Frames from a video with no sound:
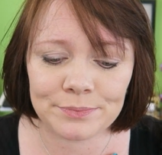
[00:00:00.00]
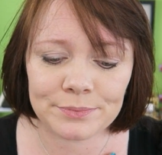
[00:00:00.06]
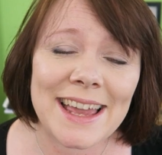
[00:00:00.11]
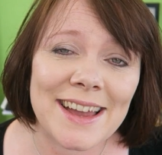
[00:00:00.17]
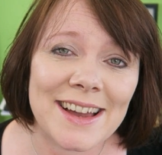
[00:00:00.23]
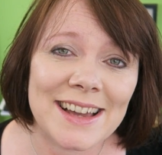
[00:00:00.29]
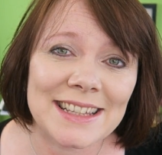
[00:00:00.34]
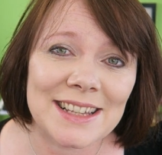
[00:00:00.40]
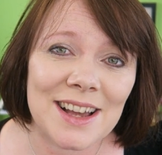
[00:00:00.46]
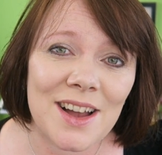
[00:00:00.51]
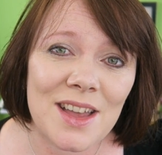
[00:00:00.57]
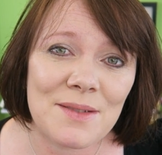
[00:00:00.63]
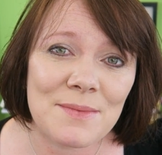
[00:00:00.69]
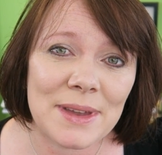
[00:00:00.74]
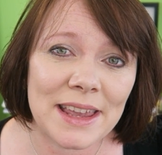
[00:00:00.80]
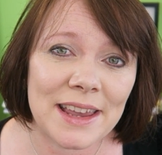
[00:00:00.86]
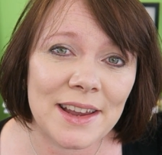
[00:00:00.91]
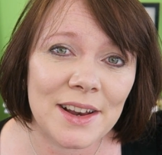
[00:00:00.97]
Okay guys, I
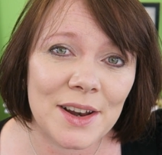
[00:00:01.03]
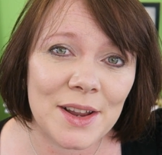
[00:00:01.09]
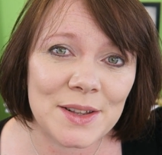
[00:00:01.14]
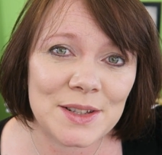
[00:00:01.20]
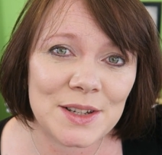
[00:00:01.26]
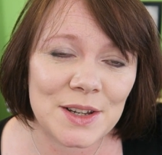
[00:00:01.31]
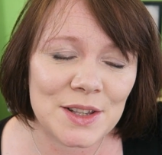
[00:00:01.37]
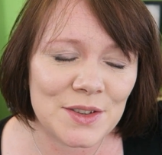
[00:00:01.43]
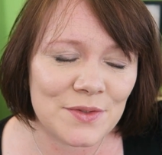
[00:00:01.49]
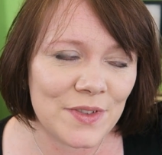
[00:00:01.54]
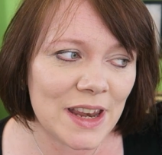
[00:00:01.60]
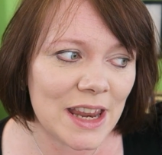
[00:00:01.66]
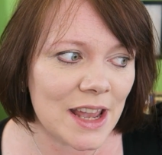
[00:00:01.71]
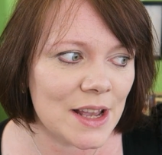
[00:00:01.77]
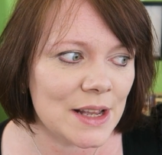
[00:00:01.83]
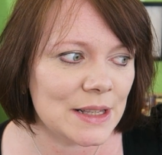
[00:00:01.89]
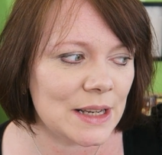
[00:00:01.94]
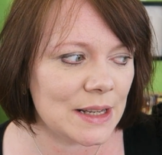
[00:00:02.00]
am making loads and loads of
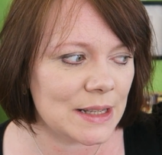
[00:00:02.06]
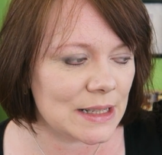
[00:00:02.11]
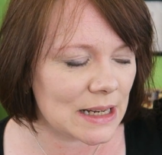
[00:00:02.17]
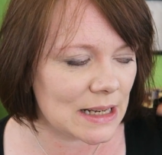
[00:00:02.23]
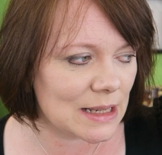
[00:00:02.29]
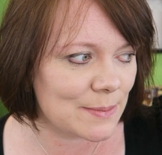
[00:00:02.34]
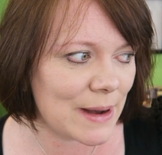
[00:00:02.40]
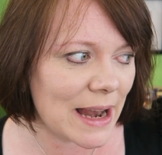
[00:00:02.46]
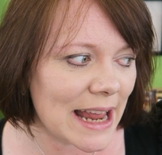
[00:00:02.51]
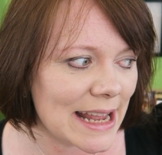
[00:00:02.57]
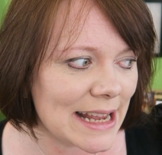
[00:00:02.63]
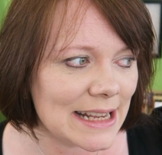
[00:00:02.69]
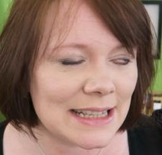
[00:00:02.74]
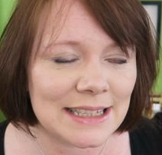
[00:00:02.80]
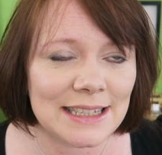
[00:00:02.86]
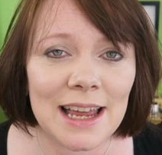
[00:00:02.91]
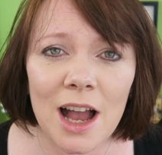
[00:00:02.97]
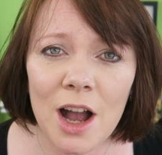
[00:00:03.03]
videos, loads and loads of
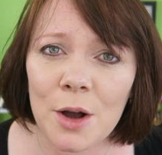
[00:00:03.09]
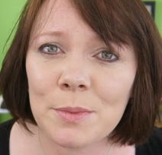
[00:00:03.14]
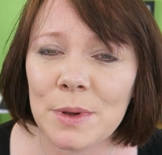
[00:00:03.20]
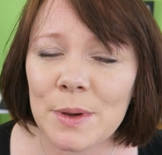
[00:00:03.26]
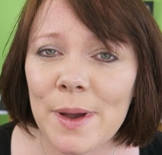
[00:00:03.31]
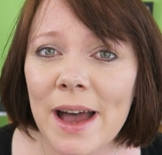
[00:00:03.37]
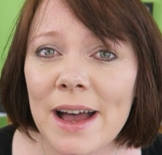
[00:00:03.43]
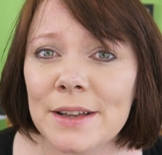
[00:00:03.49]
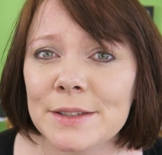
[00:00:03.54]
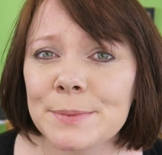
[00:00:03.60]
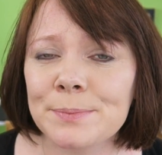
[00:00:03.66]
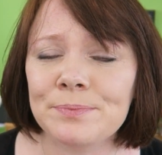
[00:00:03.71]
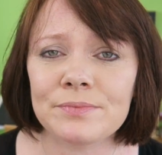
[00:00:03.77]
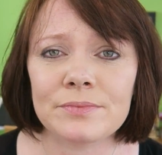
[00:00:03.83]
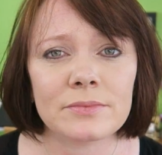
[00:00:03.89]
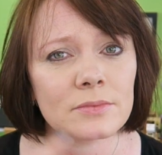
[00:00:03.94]
playlists to help you out